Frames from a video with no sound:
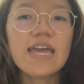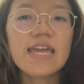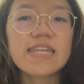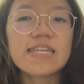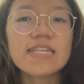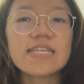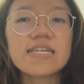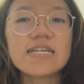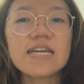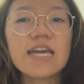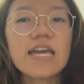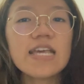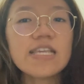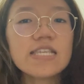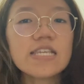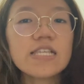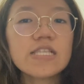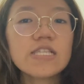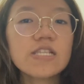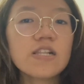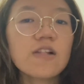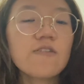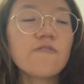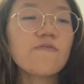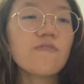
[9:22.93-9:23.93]
the
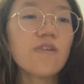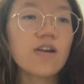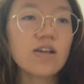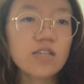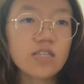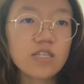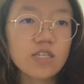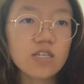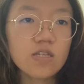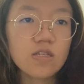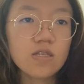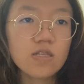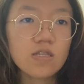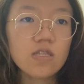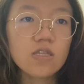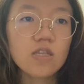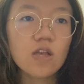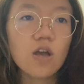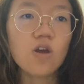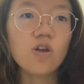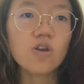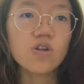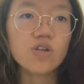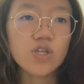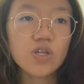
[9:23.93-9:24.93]
essential functions
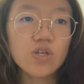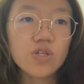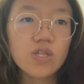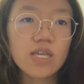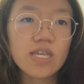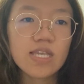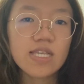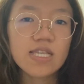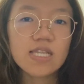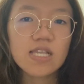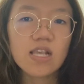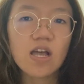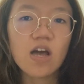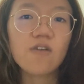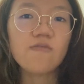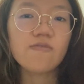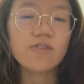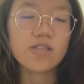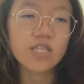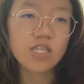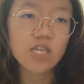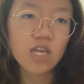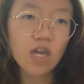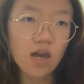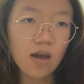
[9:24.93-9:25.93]
or duties of a
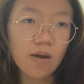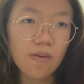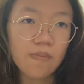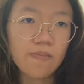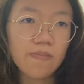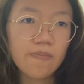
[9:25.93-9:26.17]
job.